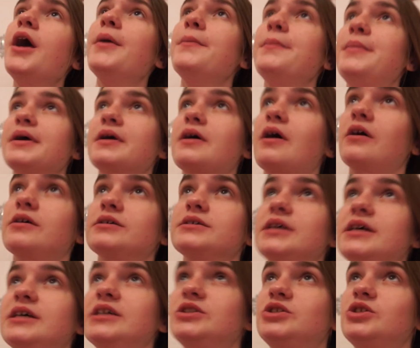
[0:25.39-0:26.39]
because
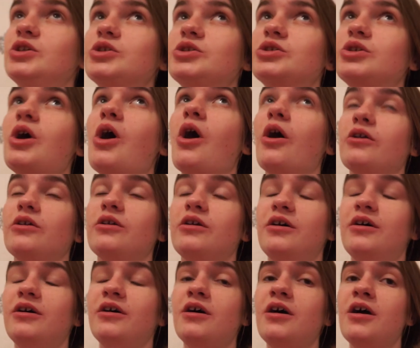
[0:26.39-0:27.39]
it's just gone
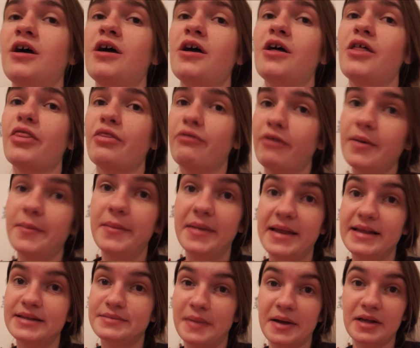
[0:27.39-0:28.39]

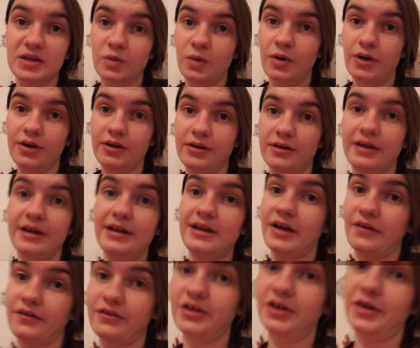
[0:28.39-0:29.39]
1:03 in the
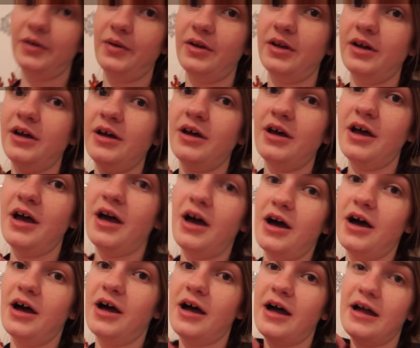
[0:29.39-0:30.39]
afternoon,
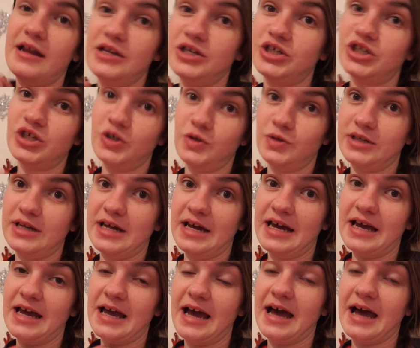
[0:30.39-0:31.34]
and it's Tuesday,